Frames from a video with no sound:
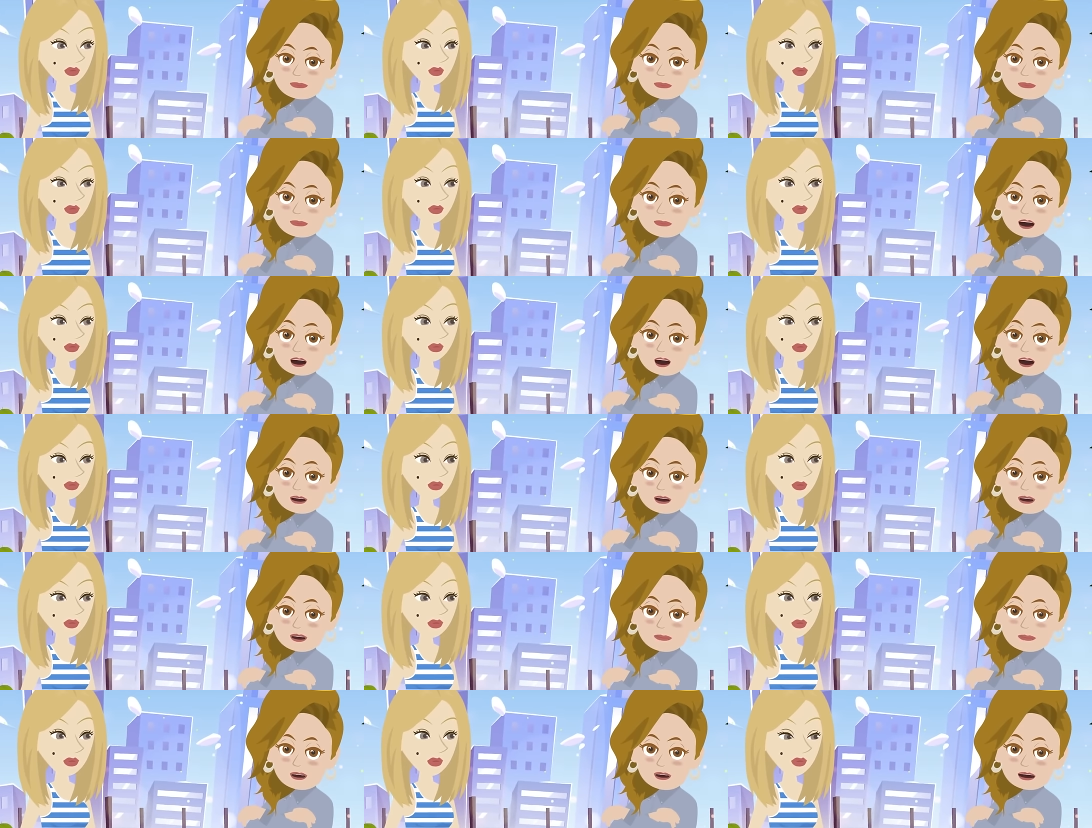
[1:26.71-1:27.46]
Speaker 1: can
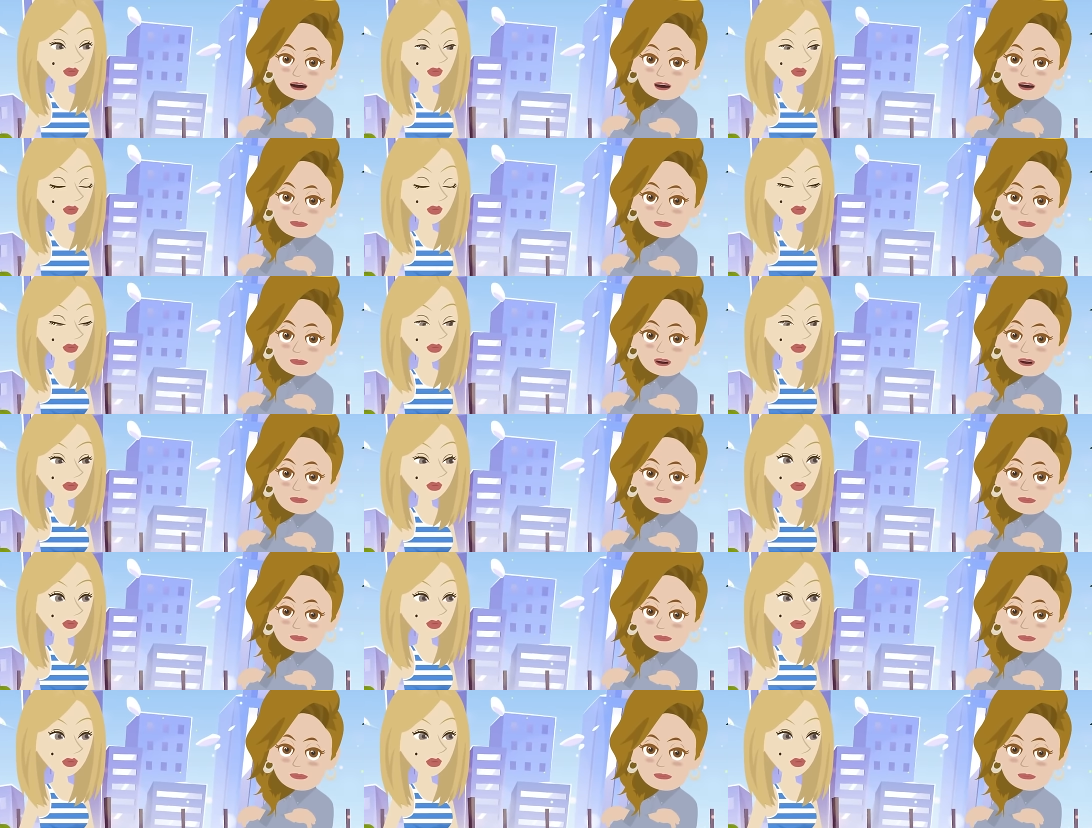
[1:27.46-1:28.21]
be
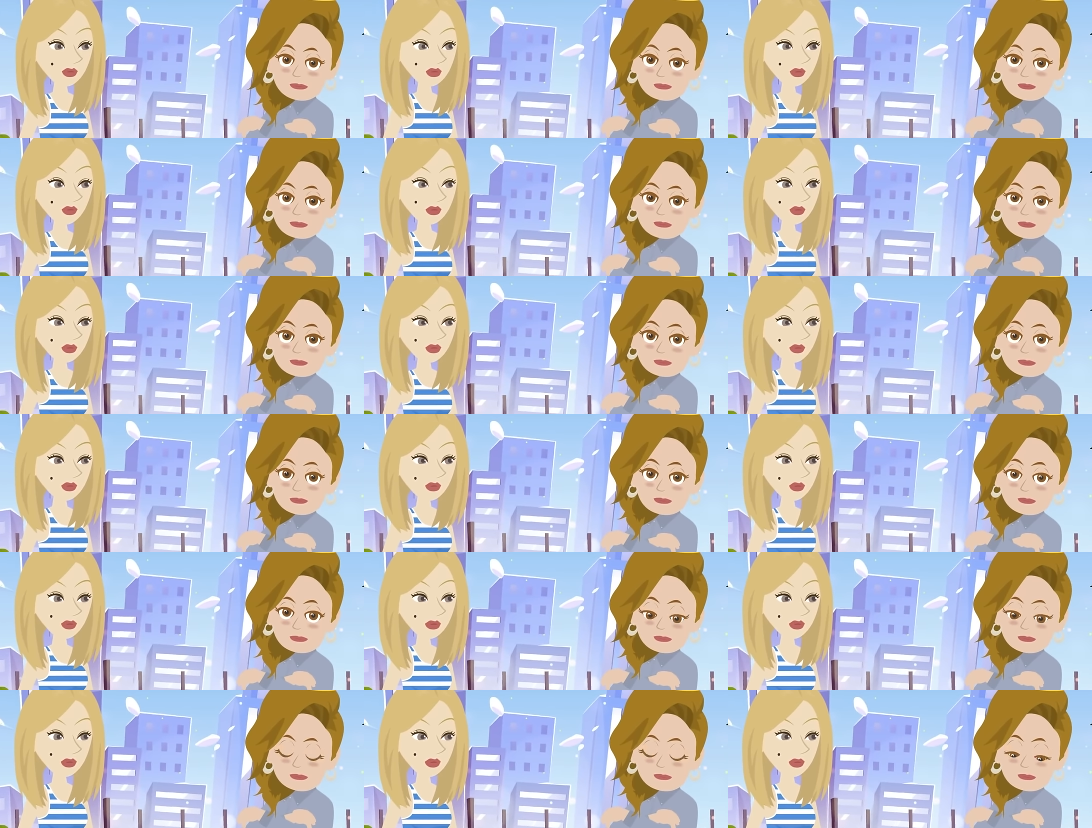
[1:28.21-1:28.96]
punishing
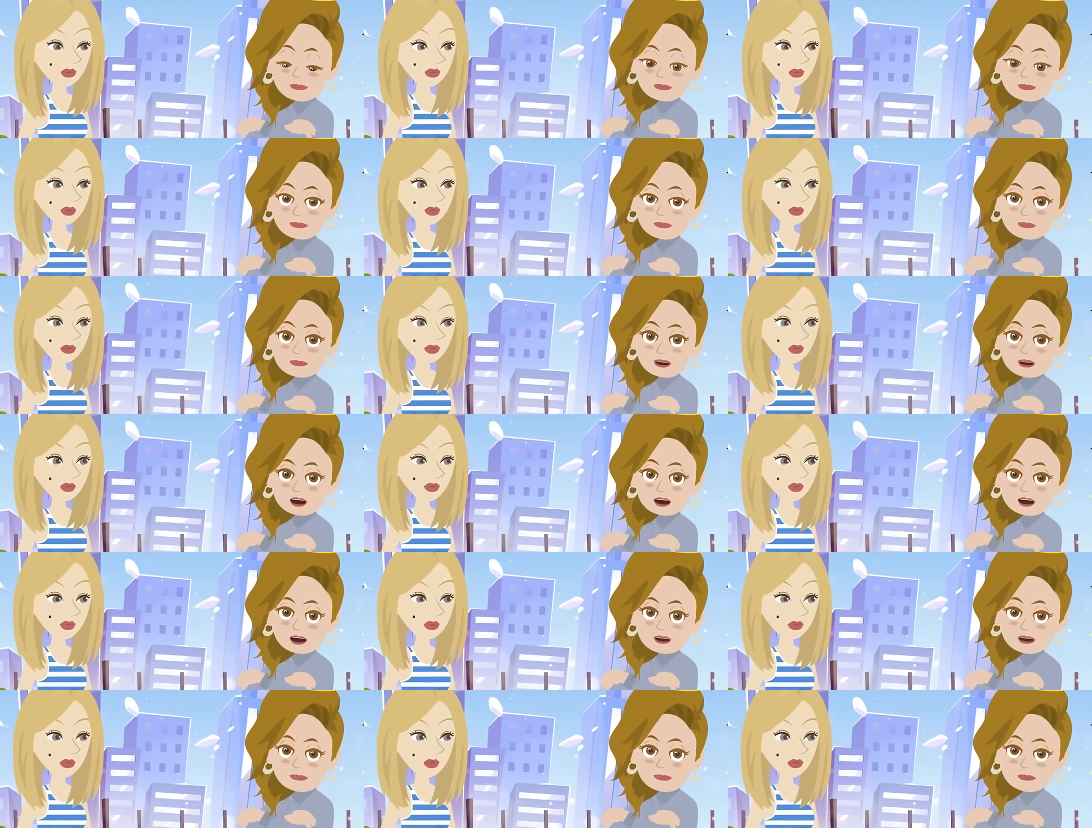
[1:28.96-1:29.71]

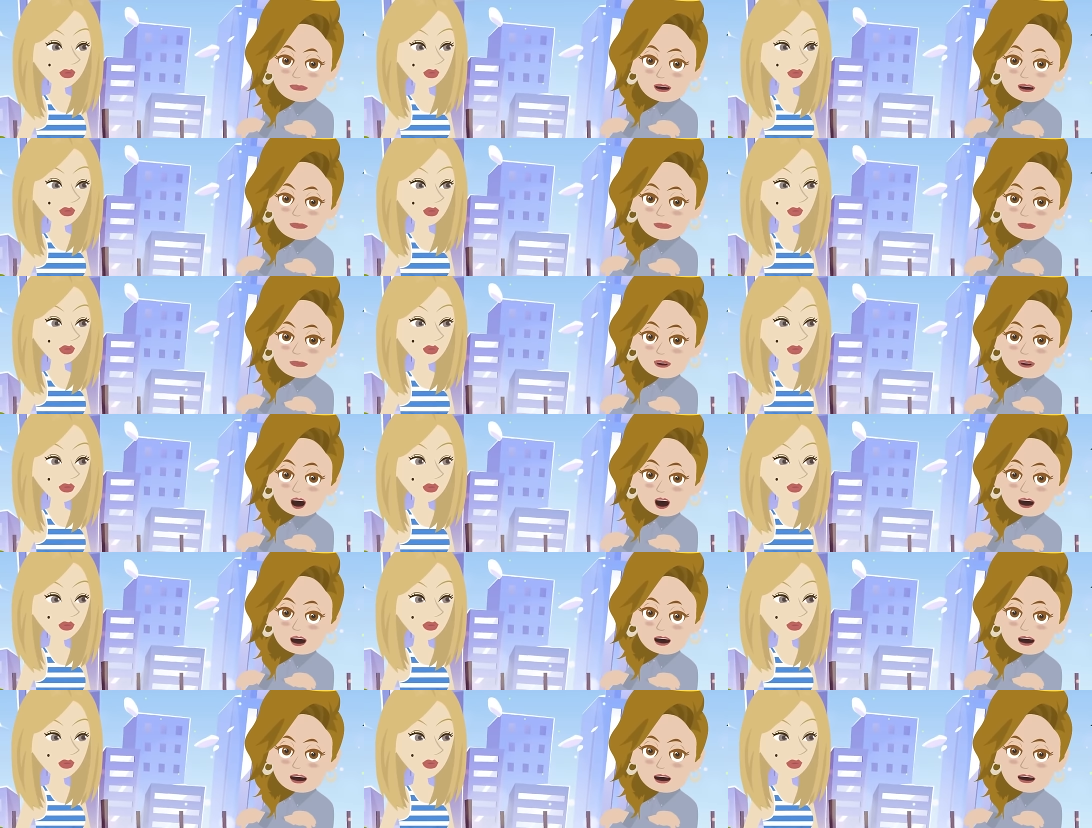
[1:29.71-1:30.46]
in that it keeps
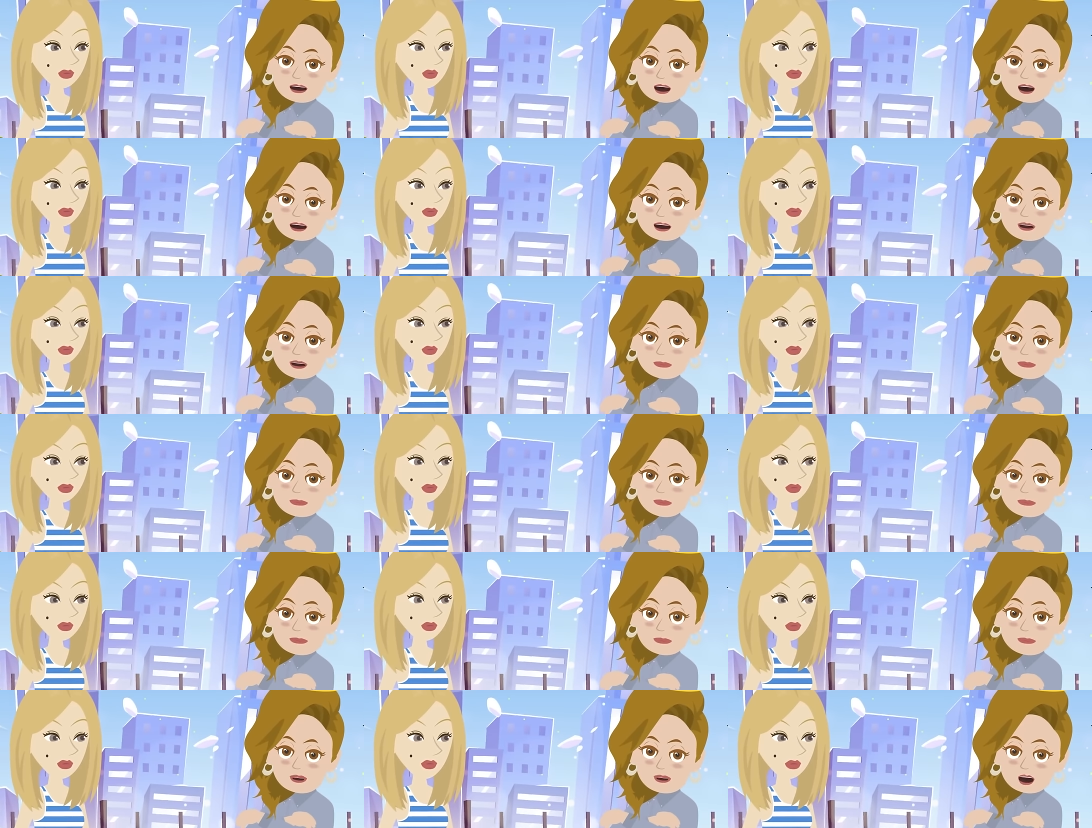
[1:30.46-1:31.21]
bringing you
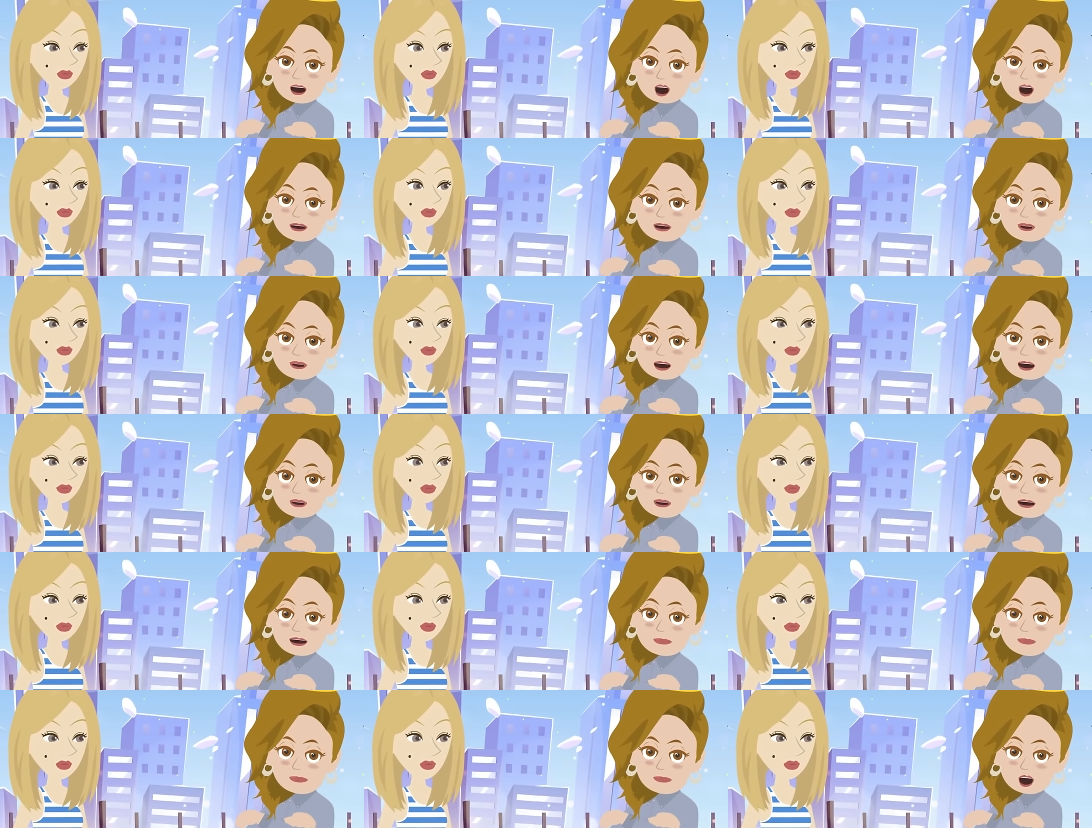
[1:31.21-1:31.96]
more of
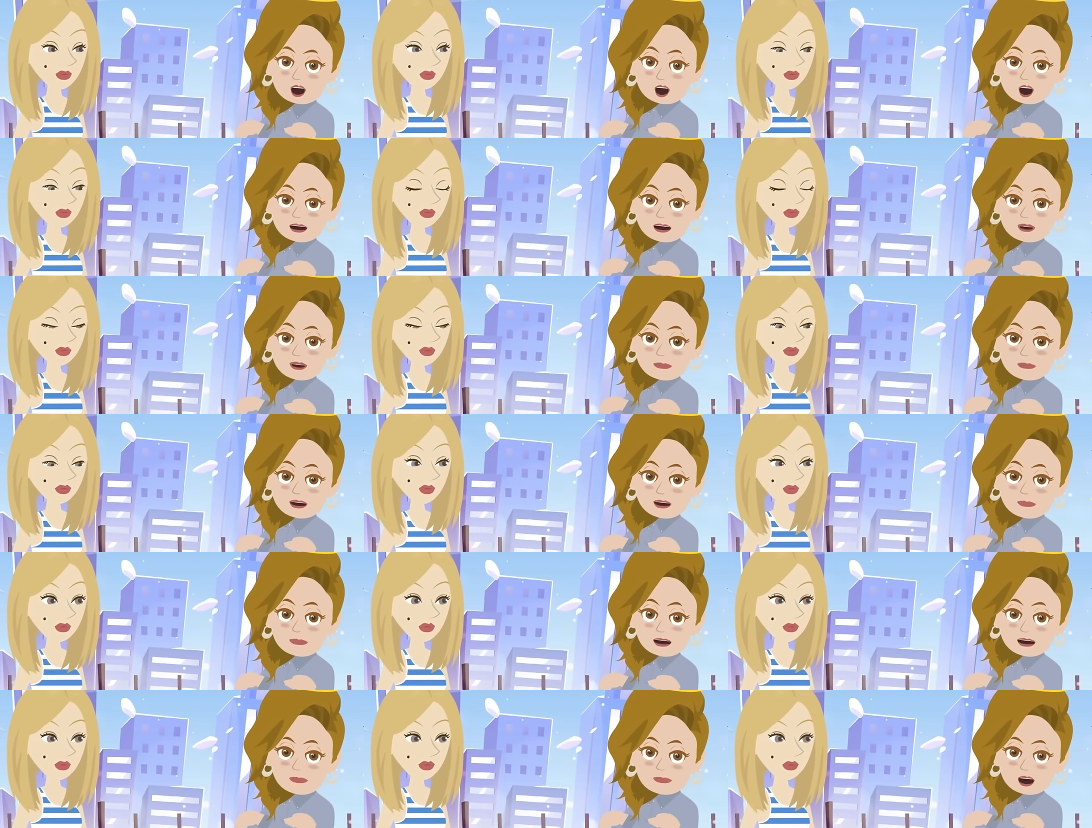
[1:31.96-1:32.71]
what you've got,
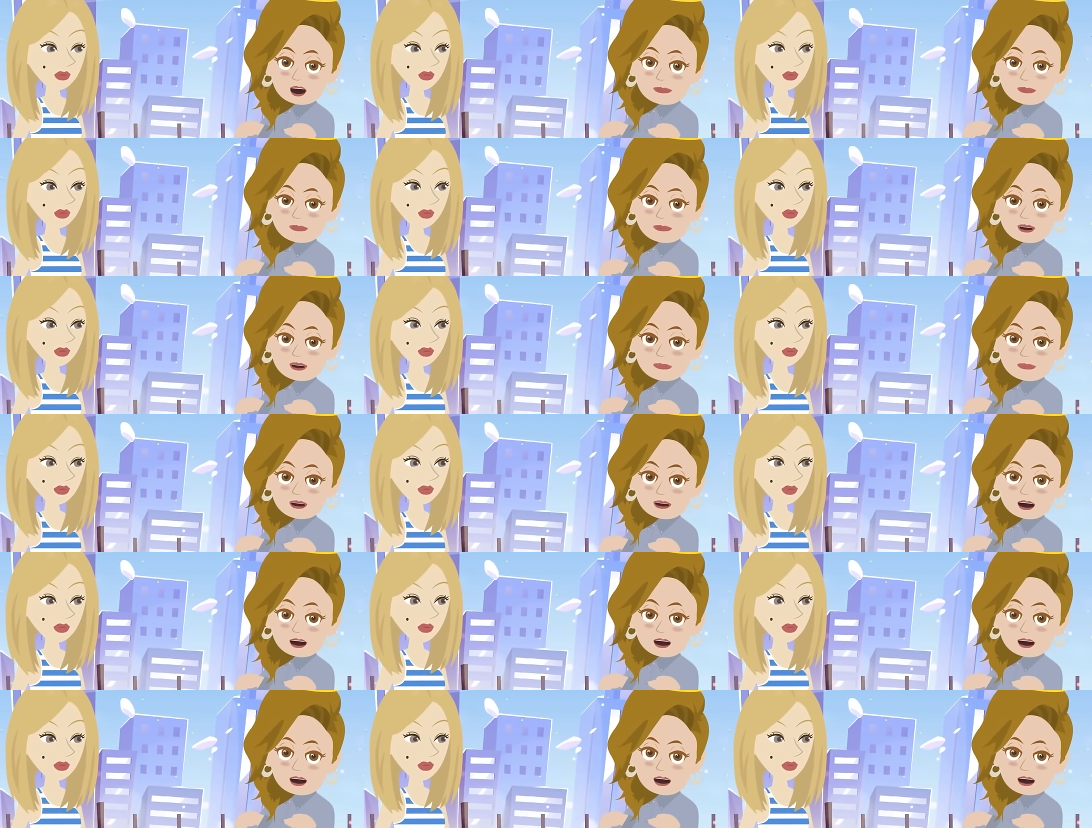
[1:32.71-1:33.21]
because that's what's